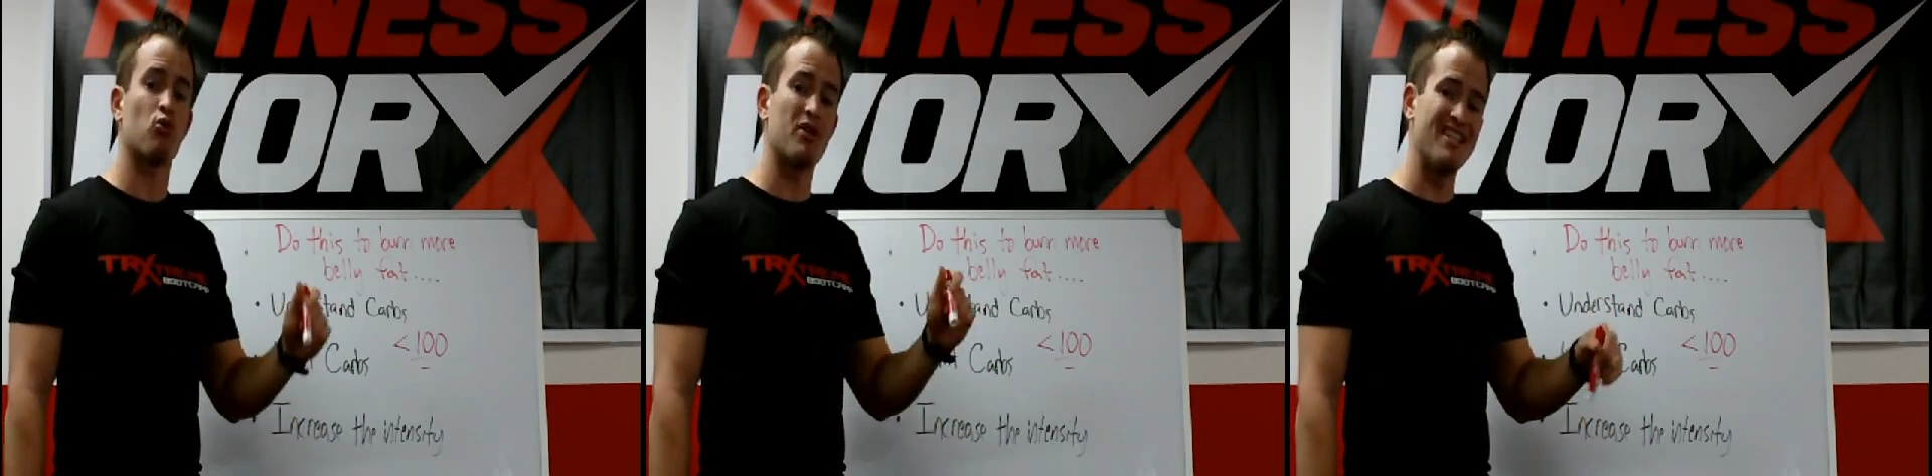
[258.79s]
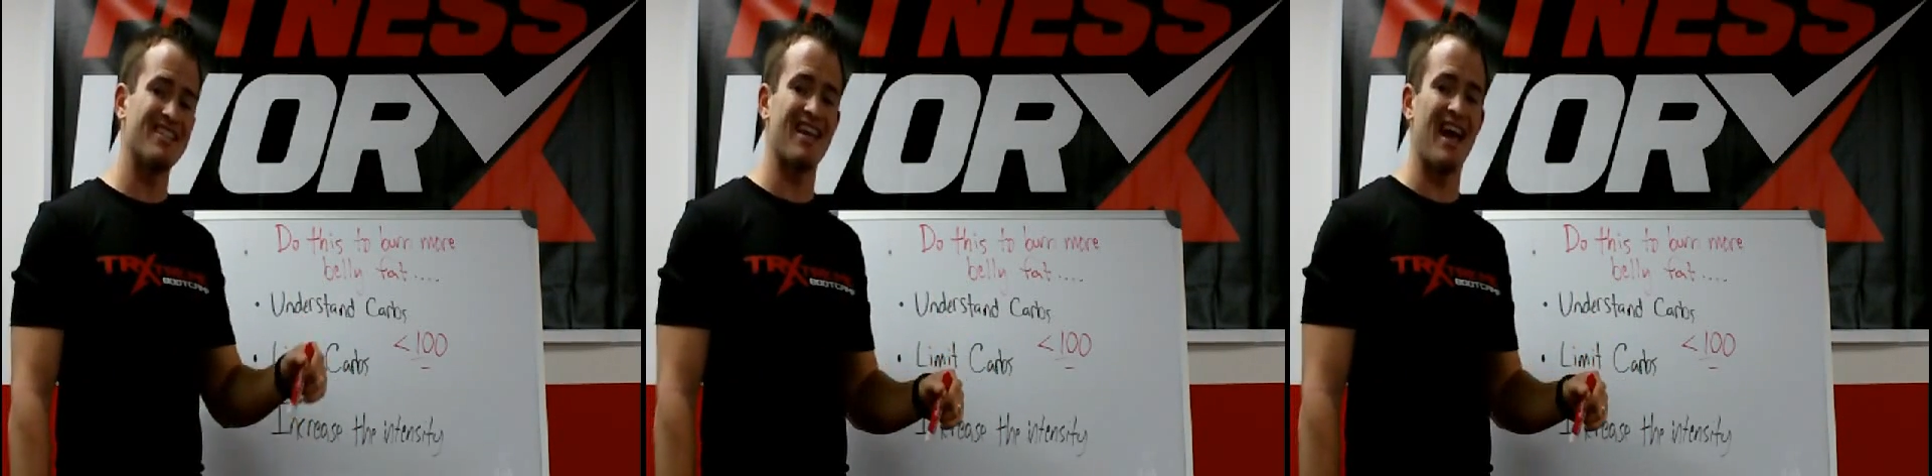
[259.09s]

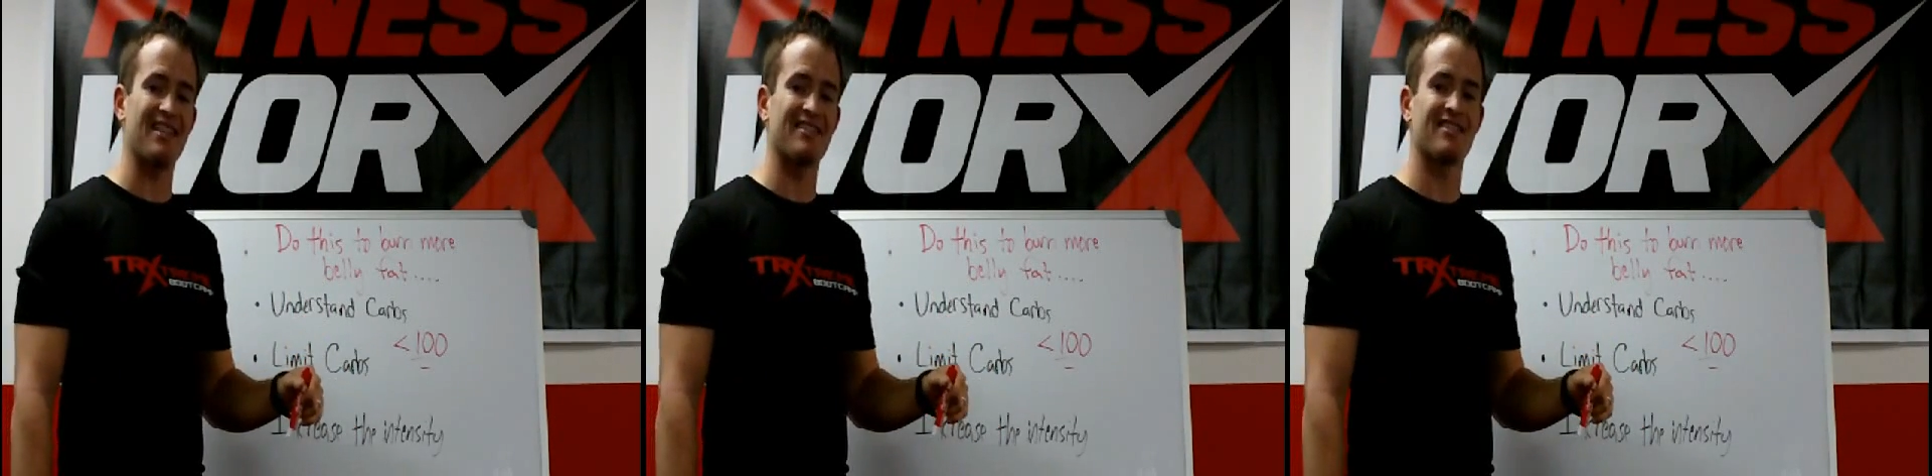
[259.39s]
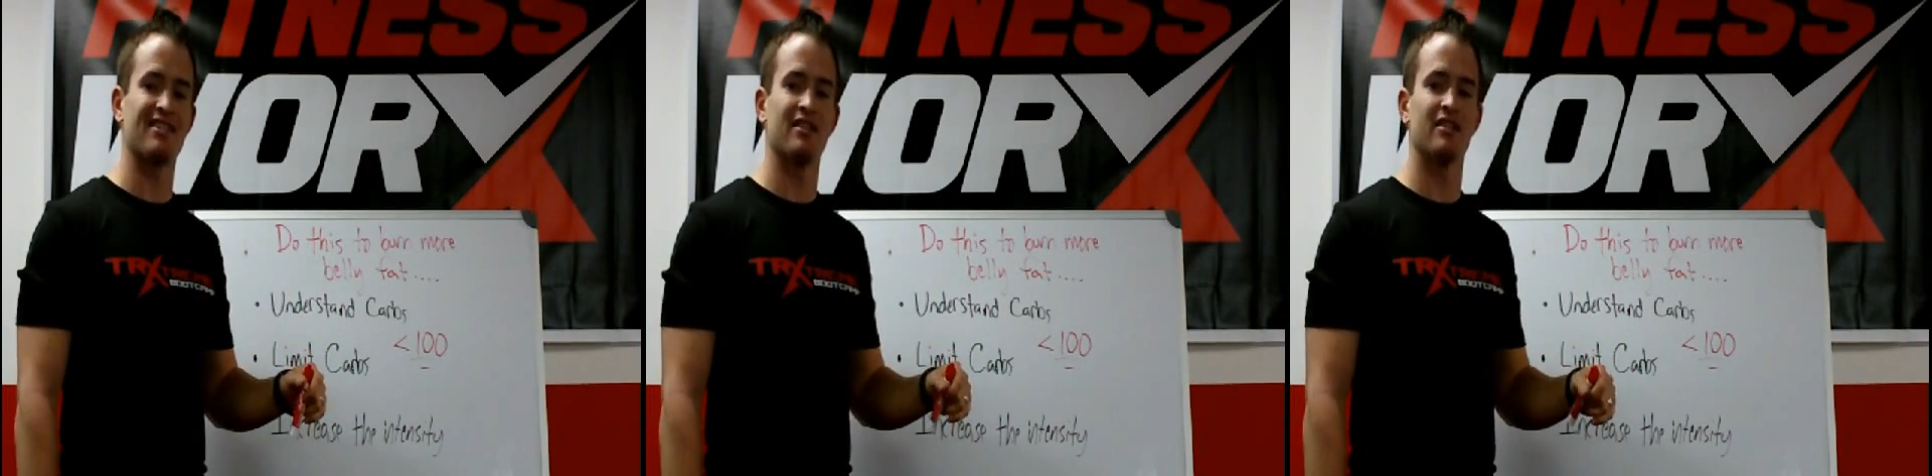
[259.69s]
3
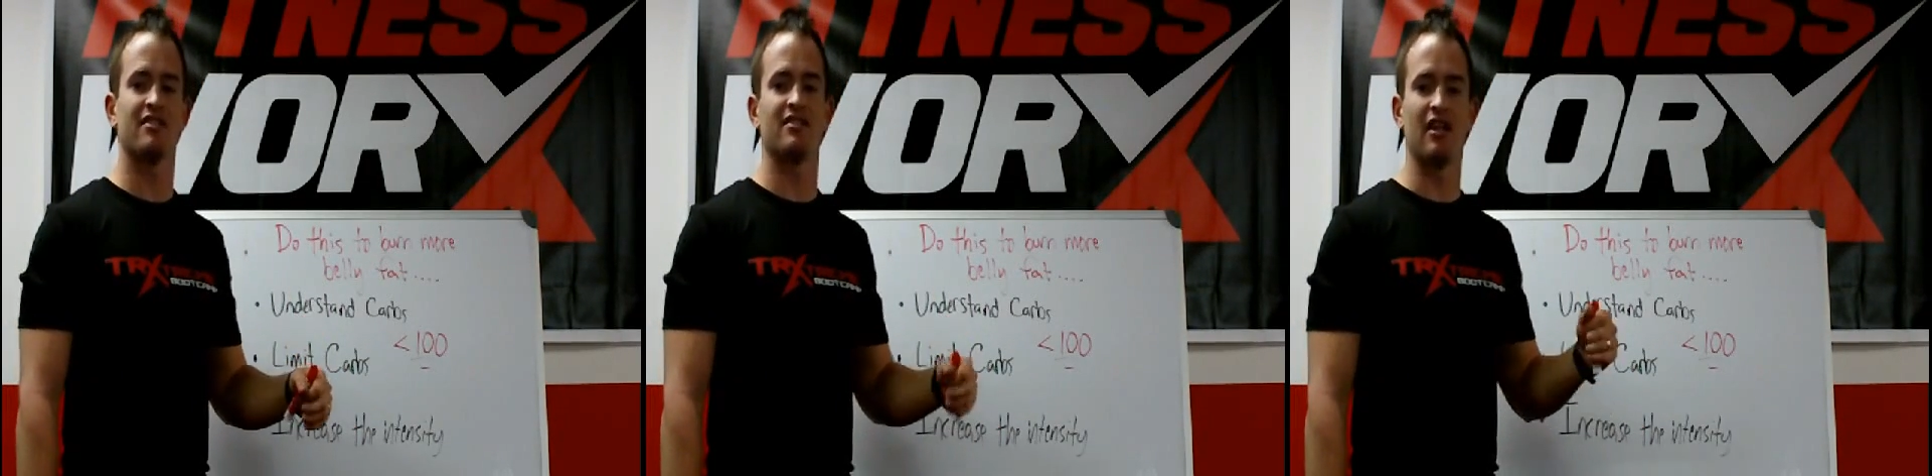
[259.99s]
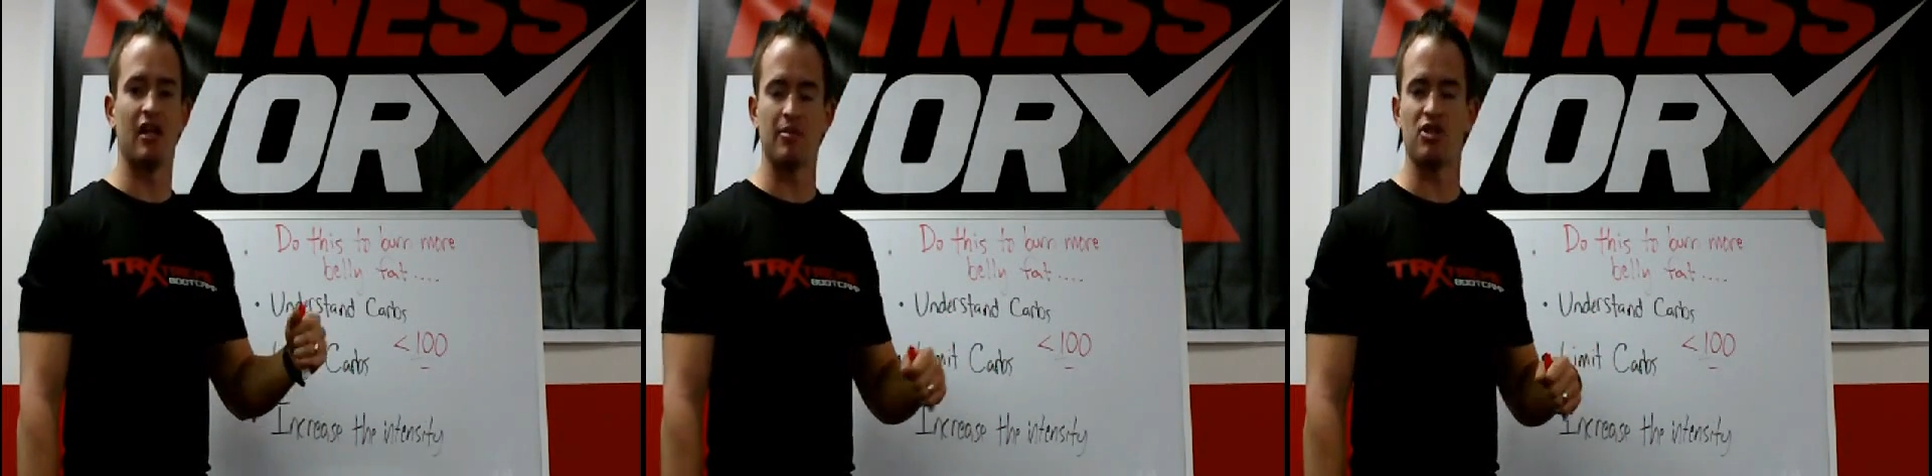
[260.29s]
sets,
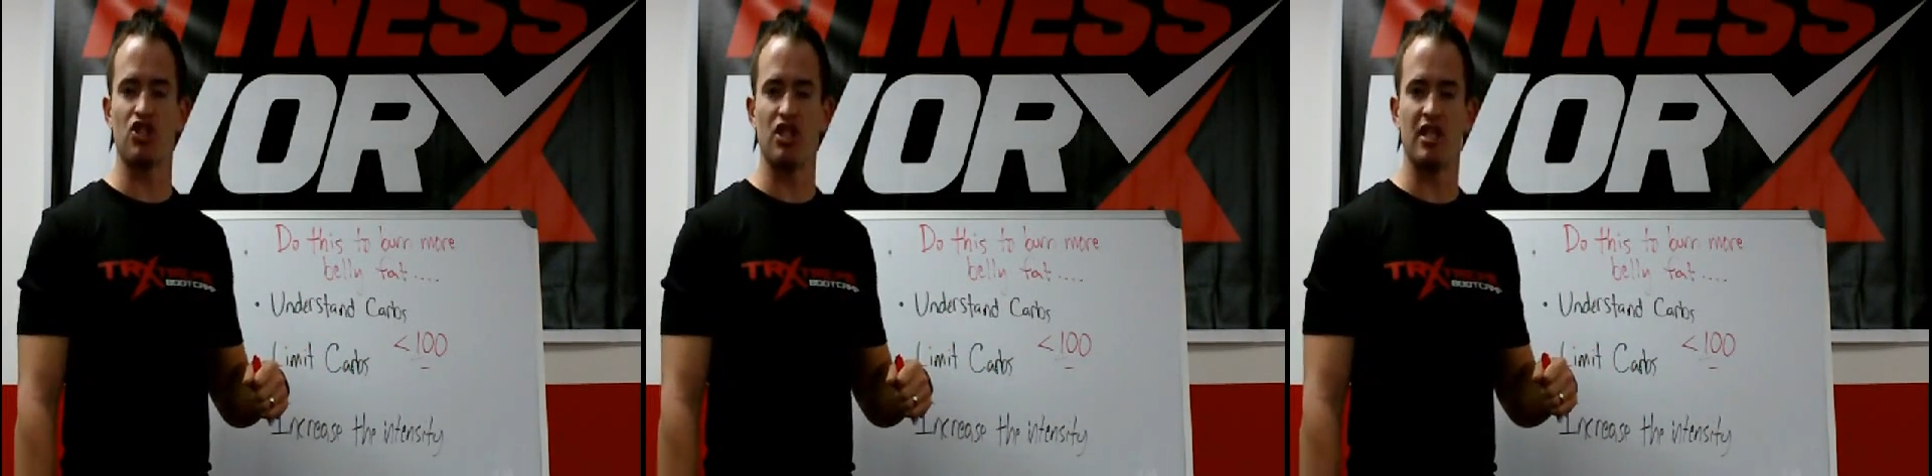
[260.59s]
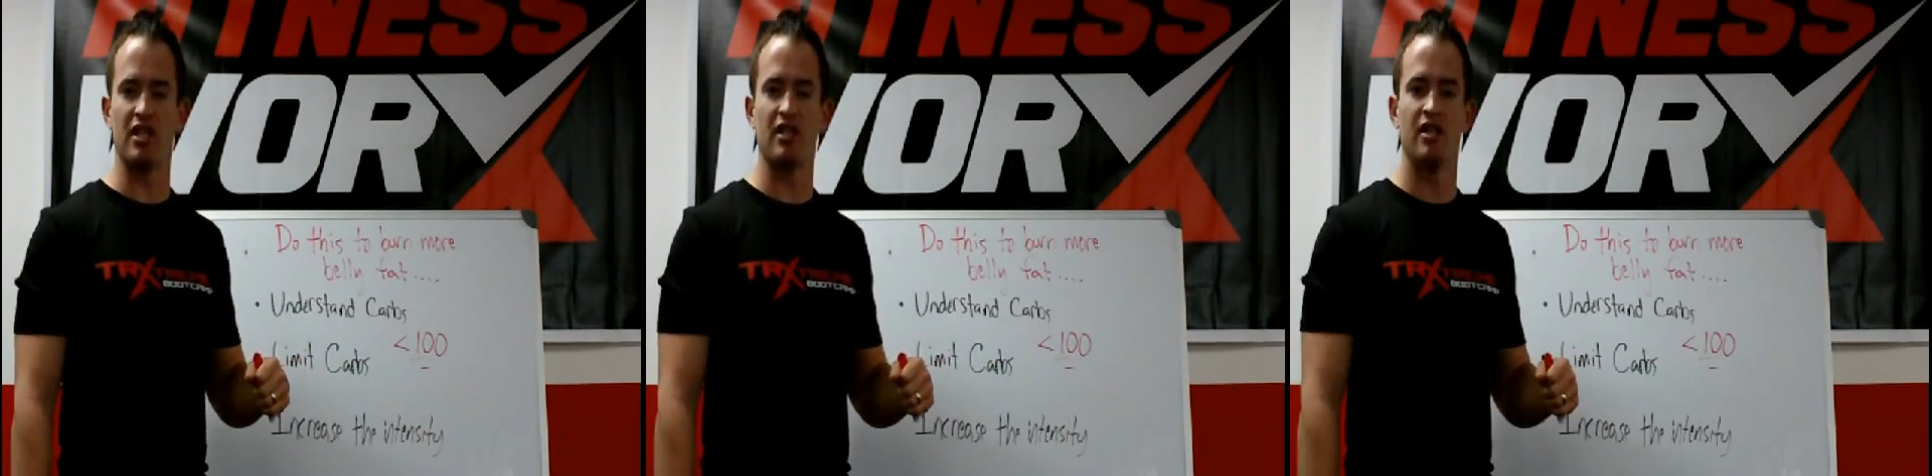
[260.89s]
sit on a
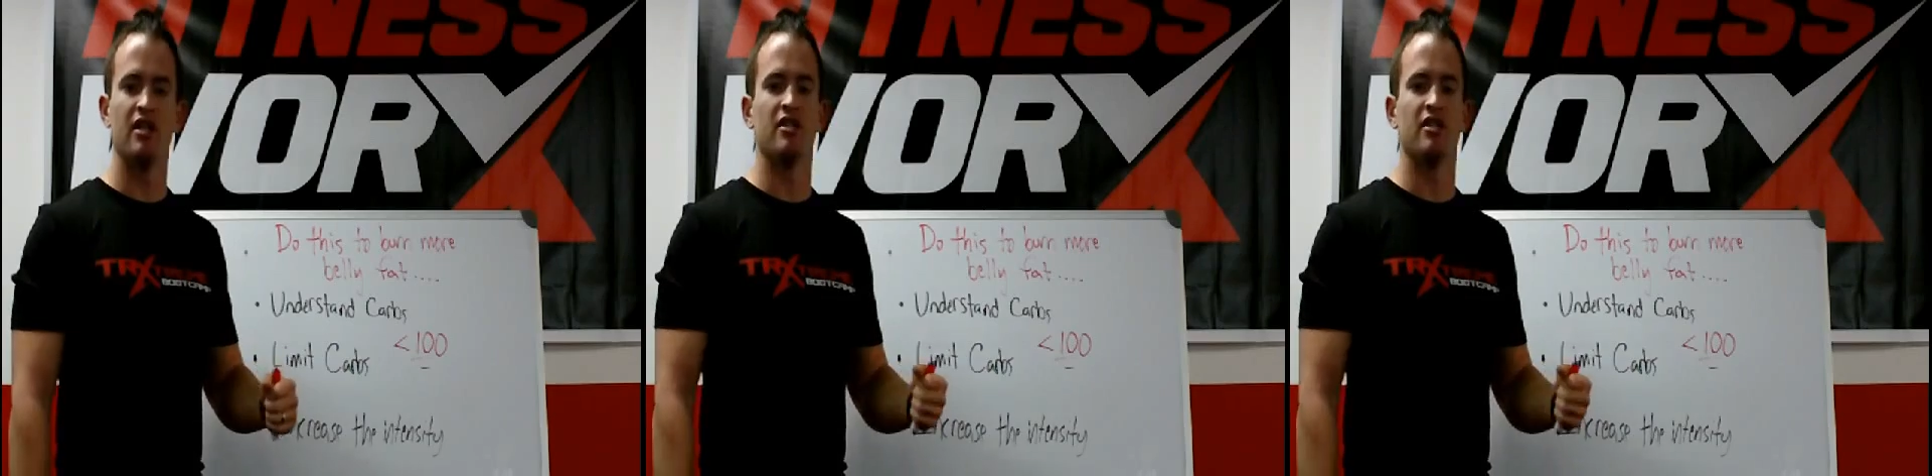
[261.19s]
machine,